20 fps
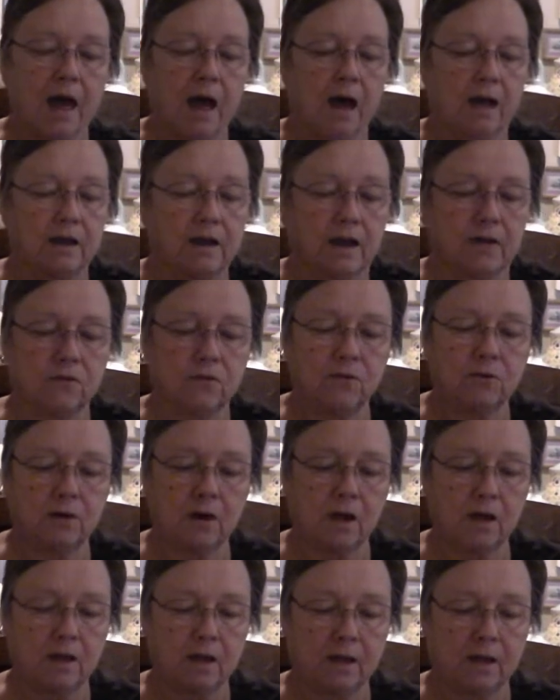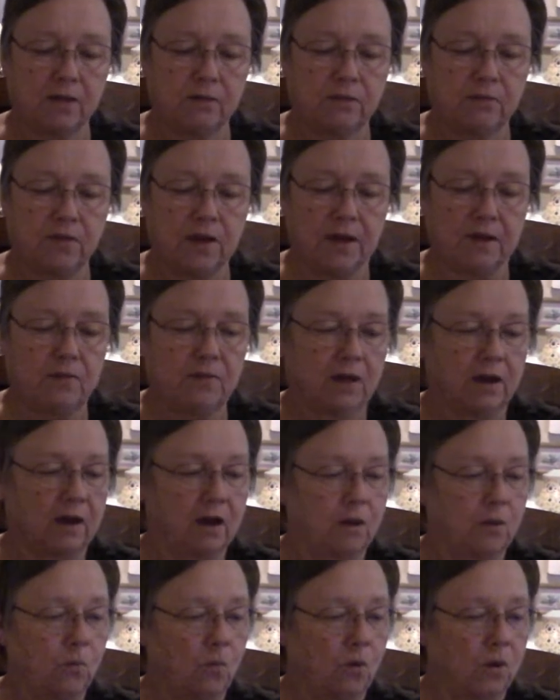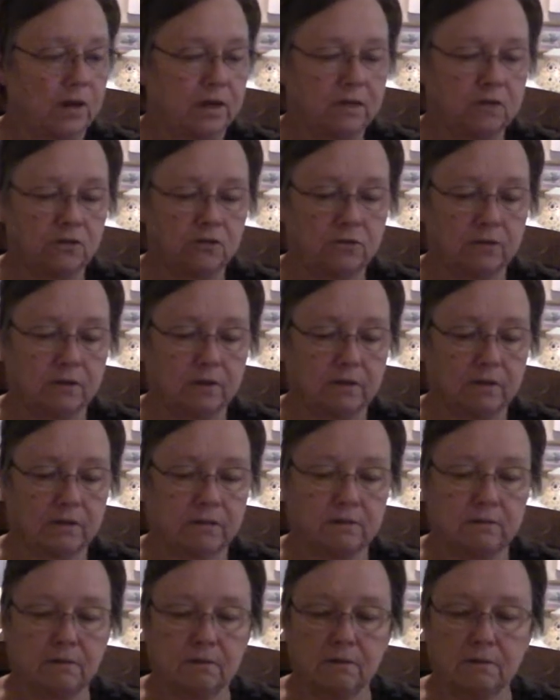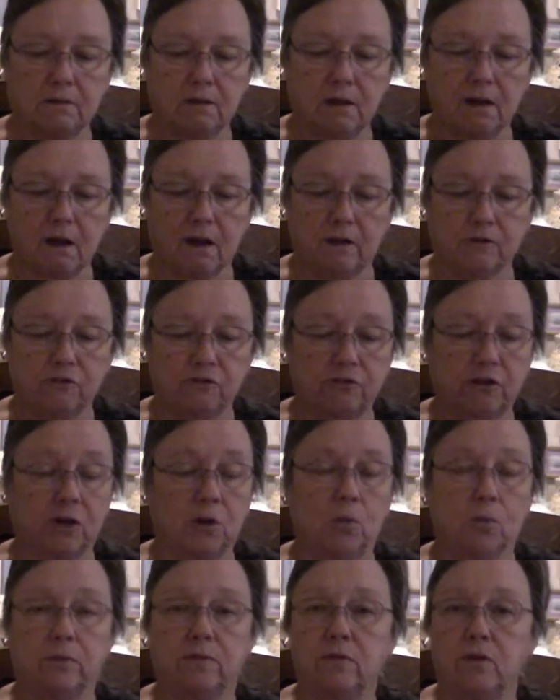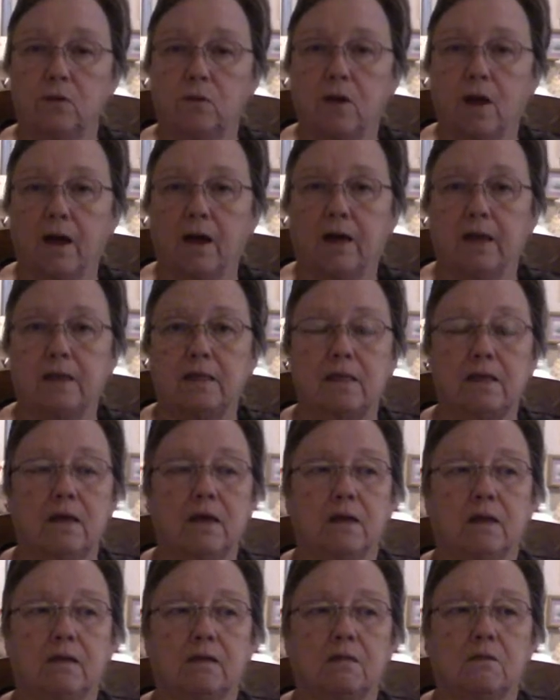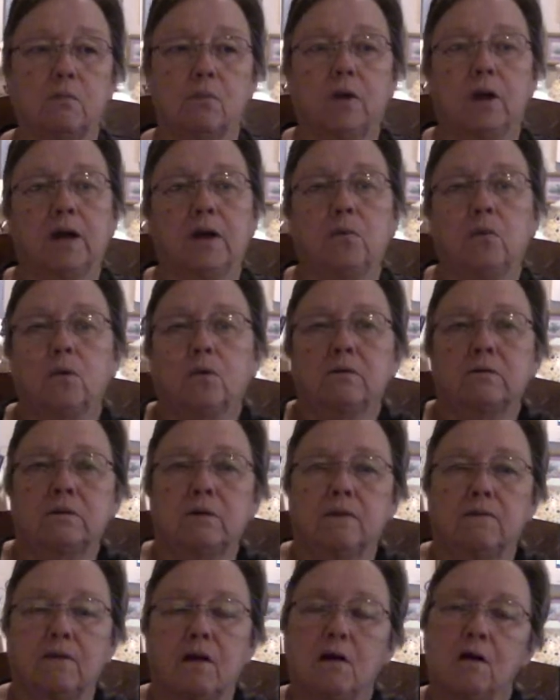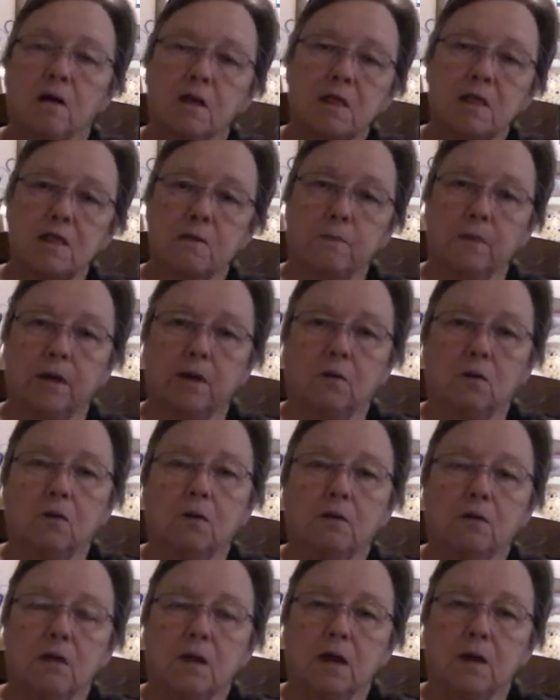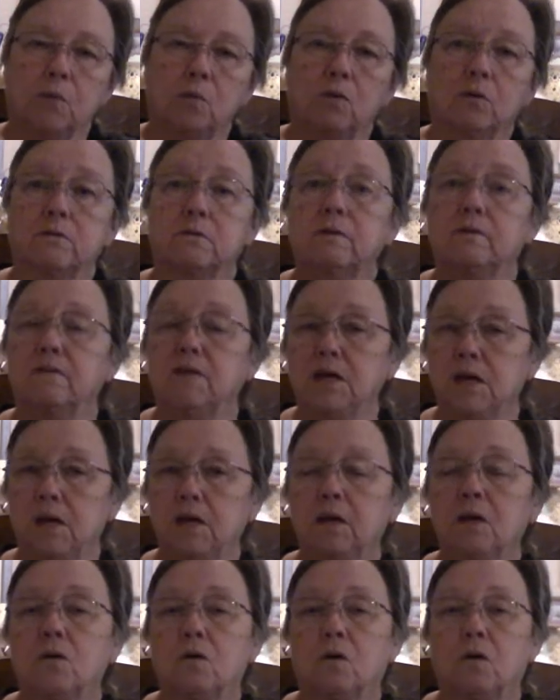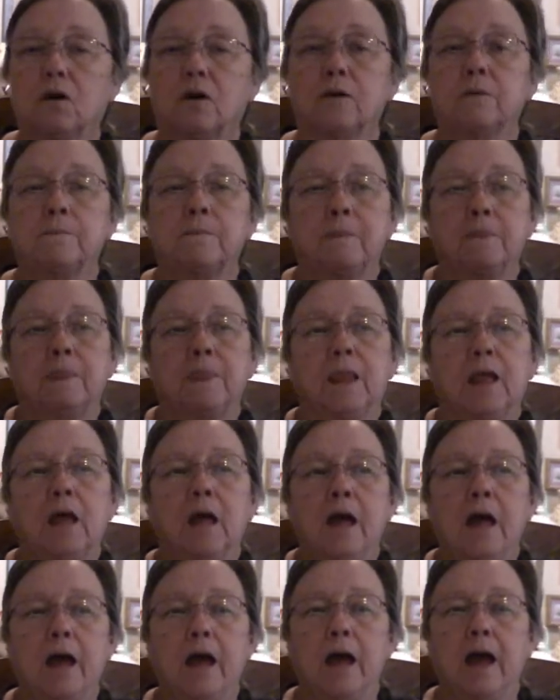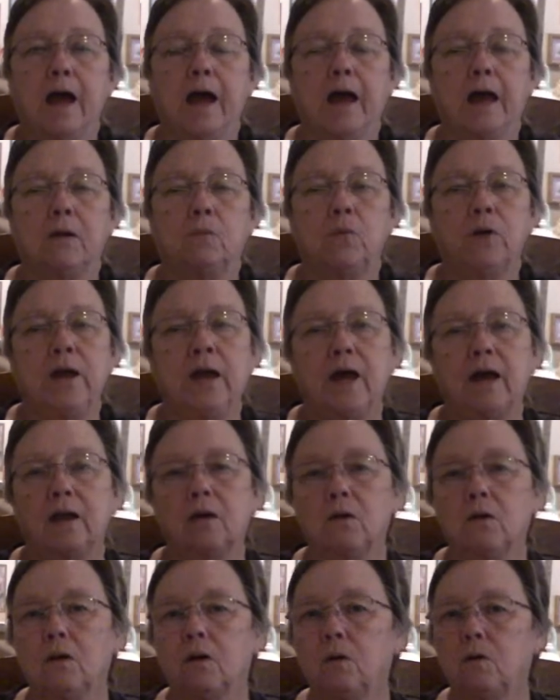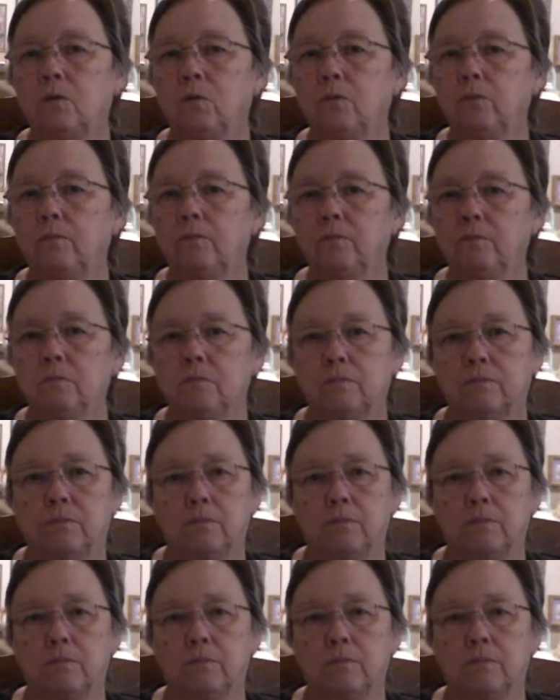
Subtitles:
Another thing that I wanted to share with you guys is when I worked in the hospital, I worked in the ER, and we had our own